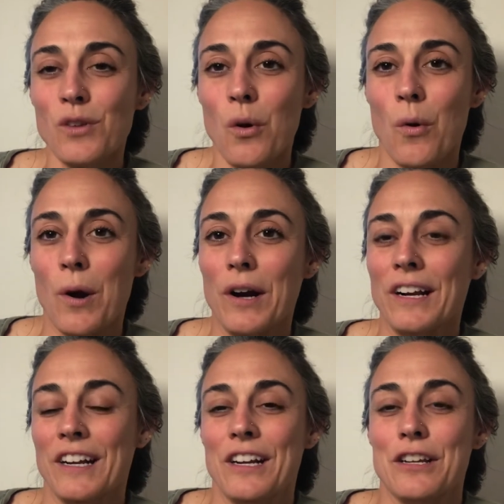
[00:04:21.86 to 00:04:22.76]
or
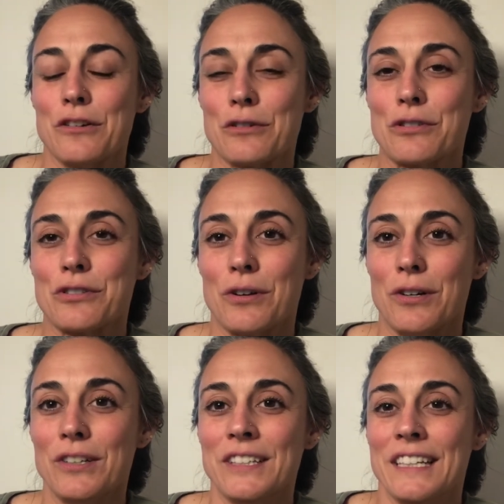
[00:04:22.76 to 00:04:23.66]
your
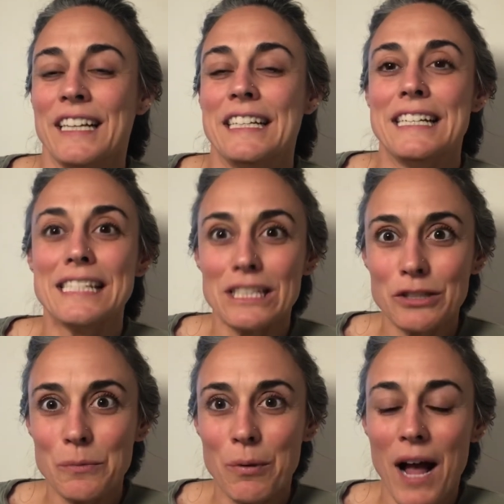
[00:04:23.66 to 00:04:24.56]
soul needs a
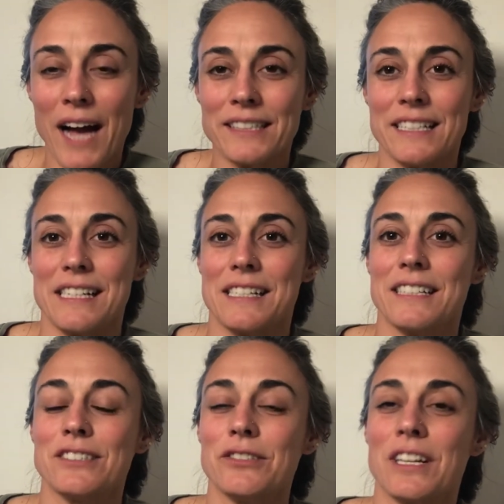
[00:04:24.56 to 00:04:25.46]
little practice and a
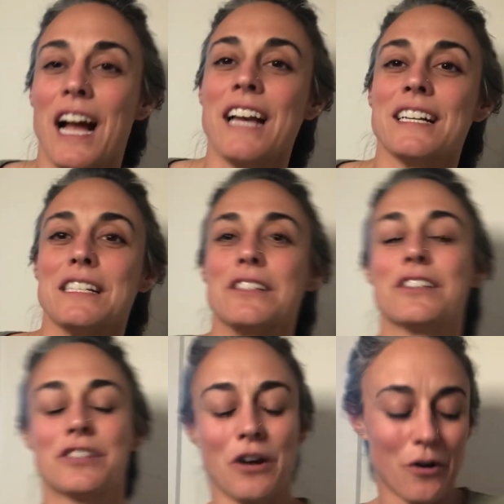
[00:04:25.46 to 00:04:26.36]
little guidance.
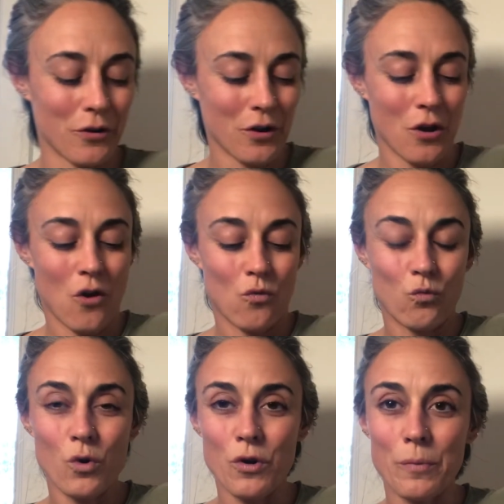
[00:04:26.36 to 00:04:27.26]
So,
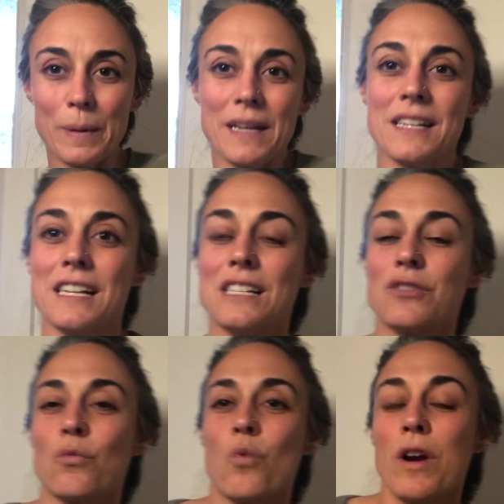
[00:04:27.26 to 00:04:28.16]
Whoop is
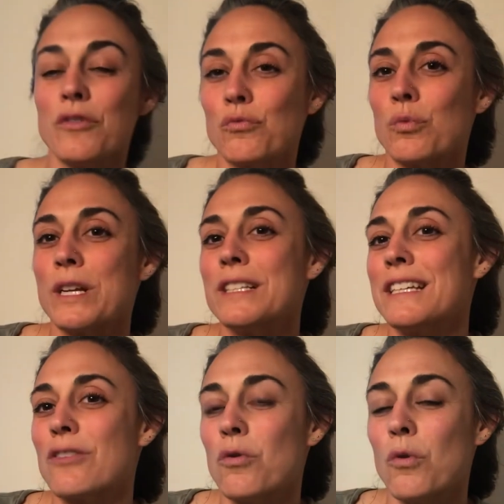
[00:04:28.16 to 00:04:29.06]
one
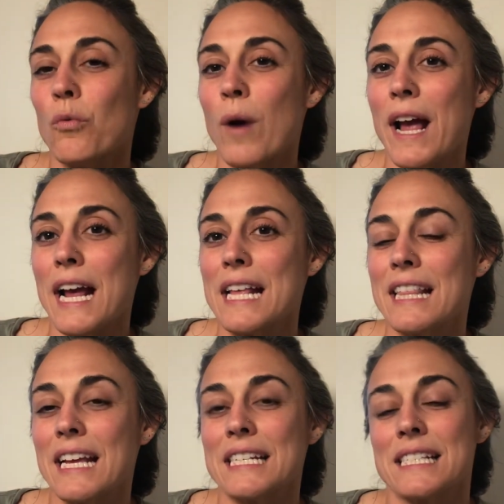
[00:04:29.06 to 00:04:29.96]
really cool way
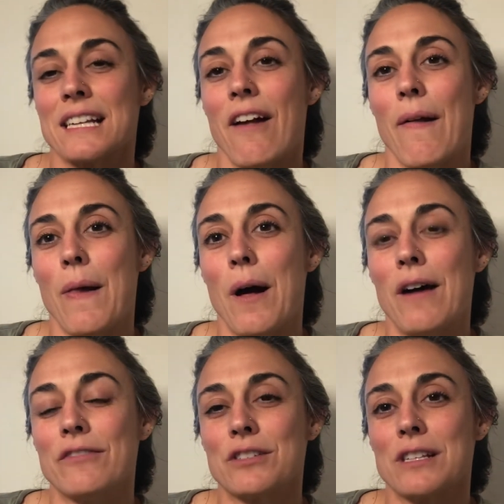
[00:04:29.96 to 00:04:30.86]
that
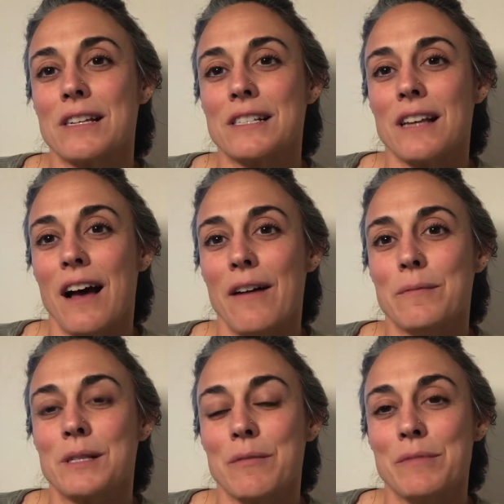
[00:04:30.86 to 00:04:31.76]
offers us up
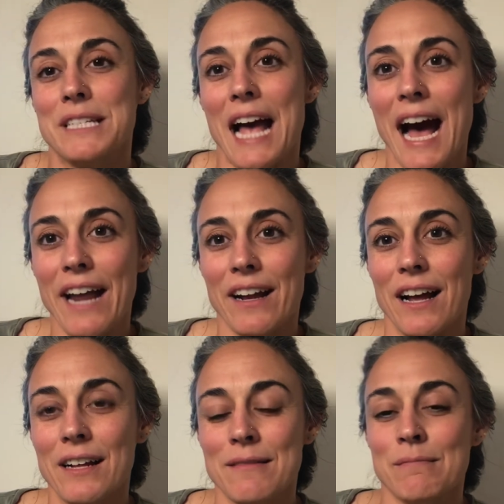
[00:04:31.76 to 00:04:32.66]
some
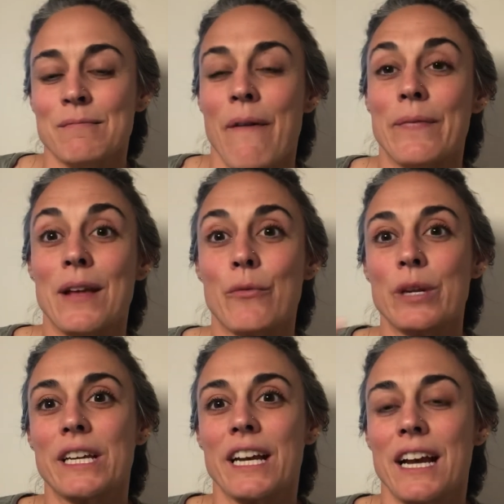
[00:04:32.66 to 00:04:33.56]
data that we
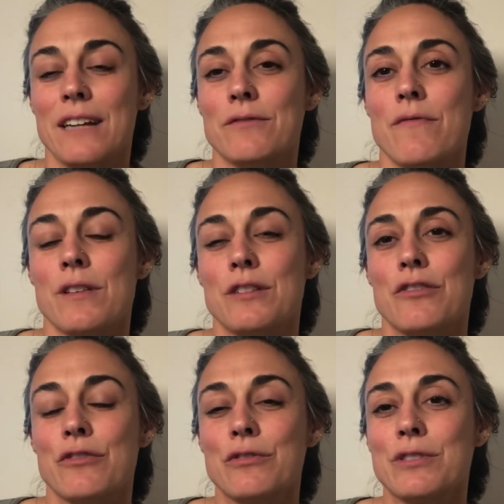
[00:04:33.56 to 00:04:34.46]
can
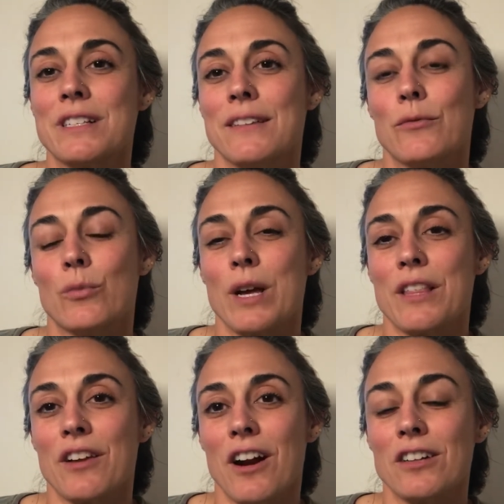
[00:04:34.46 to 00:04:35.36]
use
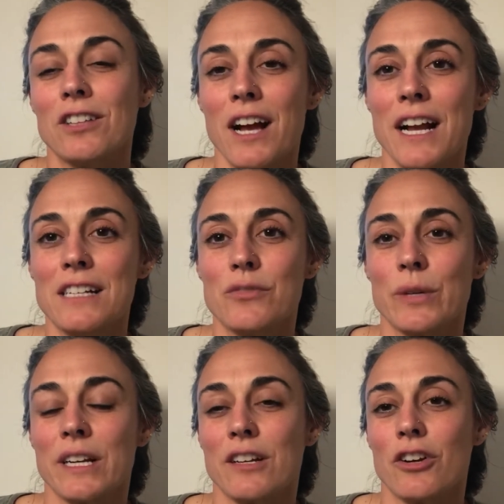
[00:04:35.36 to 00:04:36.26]
with our clients, we
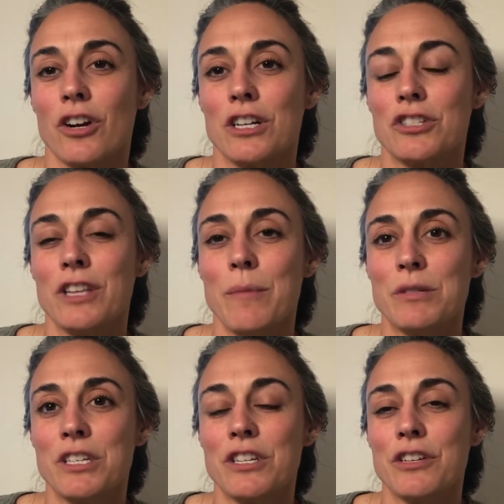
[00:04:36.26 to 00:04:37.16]
can encourage them
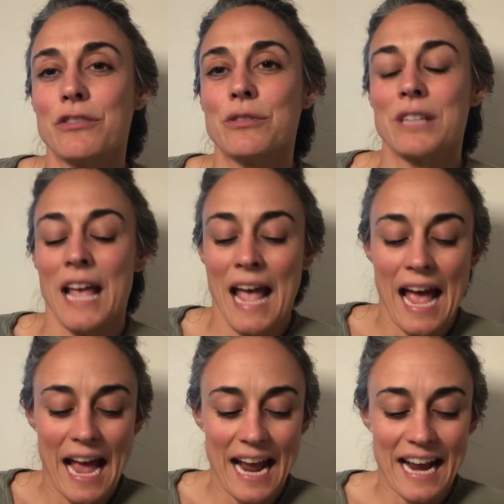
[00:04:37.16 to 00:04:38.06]
to use,
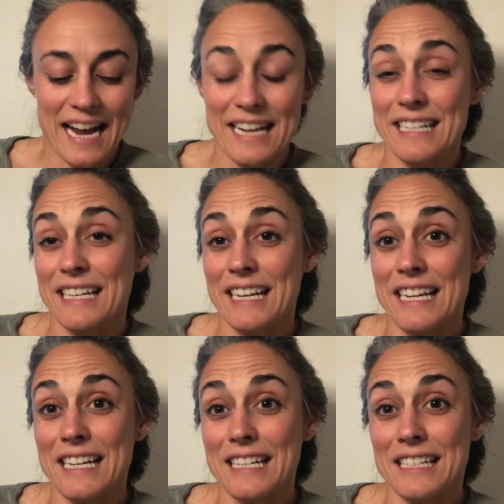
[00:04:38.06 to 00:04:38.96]
and
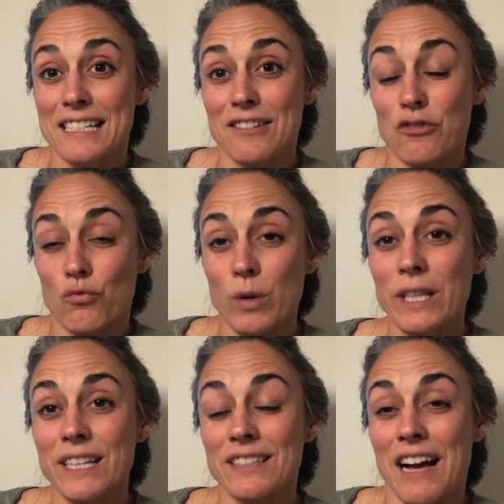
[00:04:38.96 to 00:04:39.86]
it
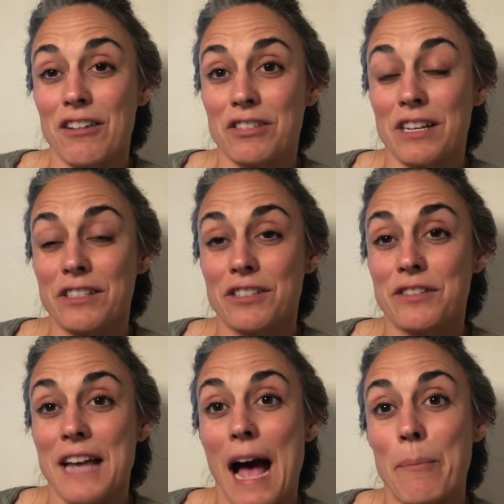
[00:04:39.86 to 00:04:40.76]
really allows us to
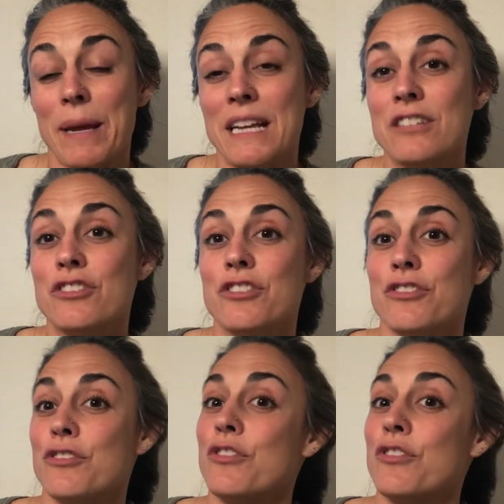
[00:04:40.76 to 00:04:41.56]
tap into